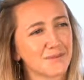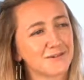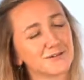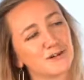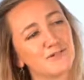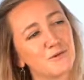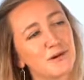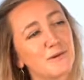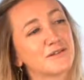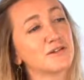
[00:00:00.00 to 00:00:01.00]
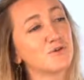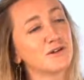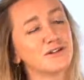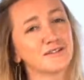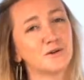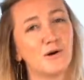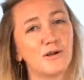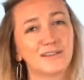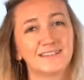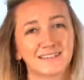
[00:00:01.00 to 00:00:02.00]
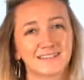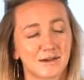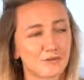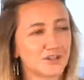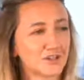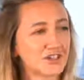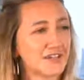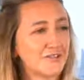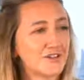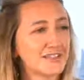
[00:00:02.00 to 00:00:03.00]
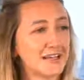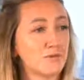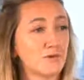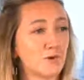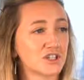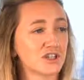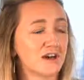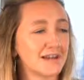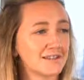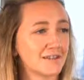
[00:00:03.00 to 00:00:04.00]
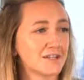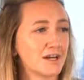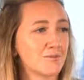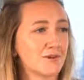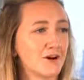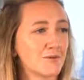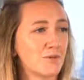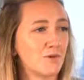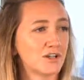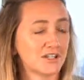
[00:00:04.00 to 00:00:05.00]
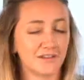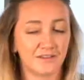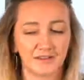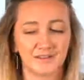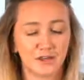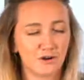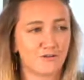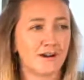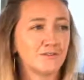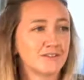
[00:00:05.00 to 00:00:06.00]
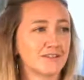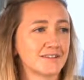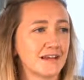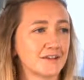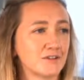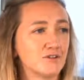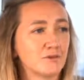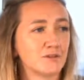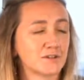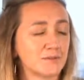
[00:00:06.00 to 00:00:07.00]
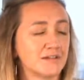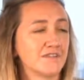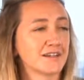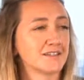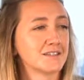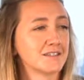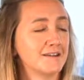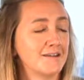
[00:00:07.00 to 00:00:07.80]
You don't drive. What about the door? So all these things that we're touching every day and we're washing our hands all the time, but are we washing the things that are around us that could also be infected?